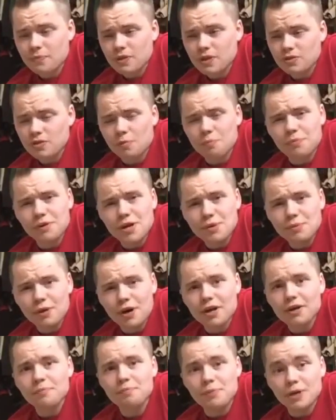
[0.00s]
not
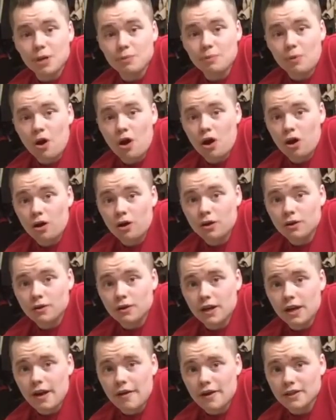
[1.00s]
BMI, BMR.
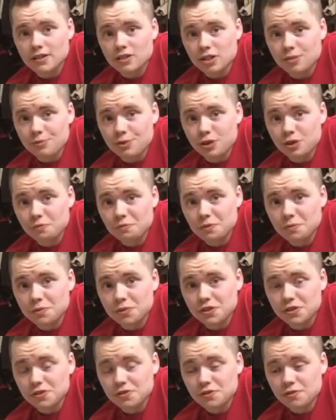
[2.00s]
Uh, that's going to be coming up
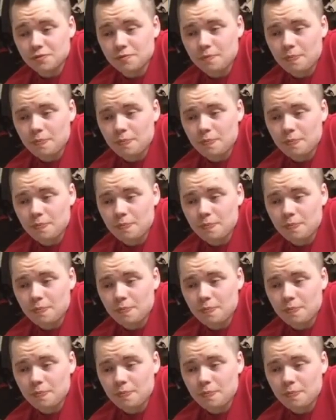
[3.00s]
soon.